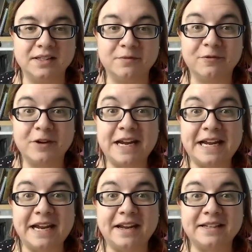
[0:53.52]

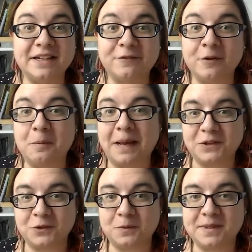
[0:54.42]
free different
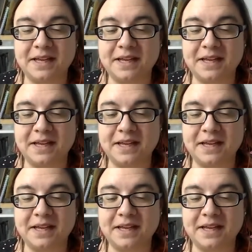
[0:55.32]
backdrops,